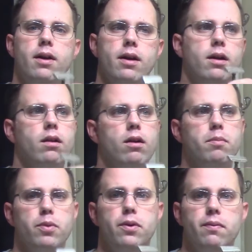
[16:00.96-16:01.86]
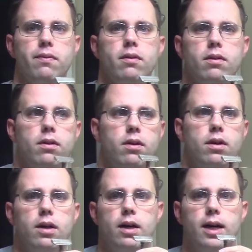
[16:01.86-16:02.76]
a clog proof,
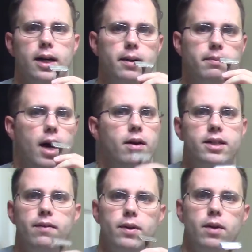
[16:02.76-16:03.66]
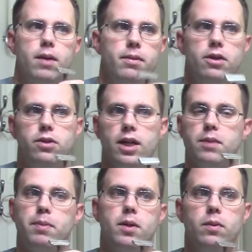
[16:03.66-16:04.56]
uh, I definitely recommend that you guys
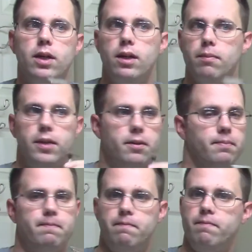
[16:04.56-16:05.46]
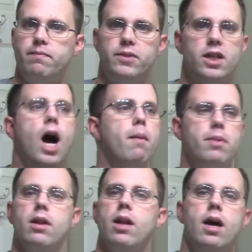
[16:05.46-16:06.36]
pick one up. They're top
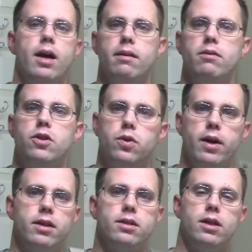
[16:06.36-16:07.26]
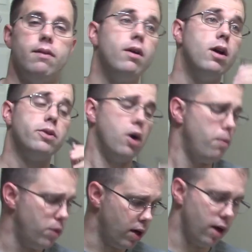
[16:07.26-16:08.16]
of the line, great stuff.
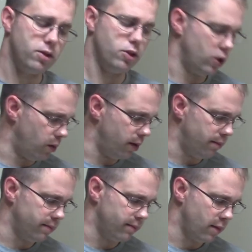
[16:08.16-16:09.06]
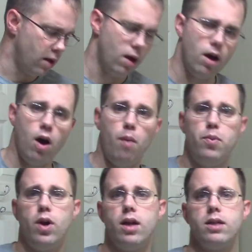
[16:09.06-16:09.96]
Hope you guys enjoyed. Hope
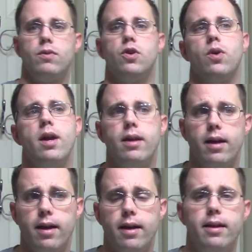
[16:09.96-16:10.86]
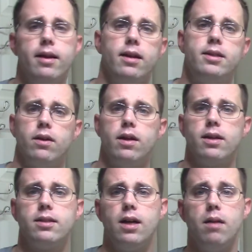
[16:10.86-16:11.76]
you guys have a great day. And until
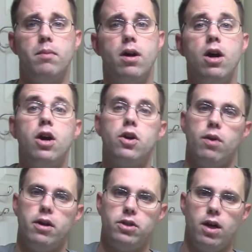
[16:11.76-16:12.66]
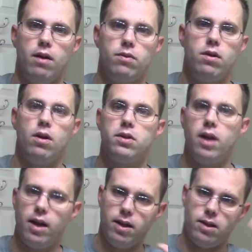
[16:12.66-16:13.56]
next time, great shaves. Y'all
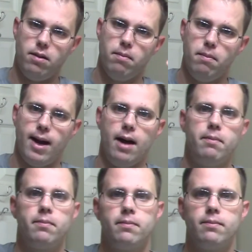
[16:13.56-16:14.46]
take it easy. Bye.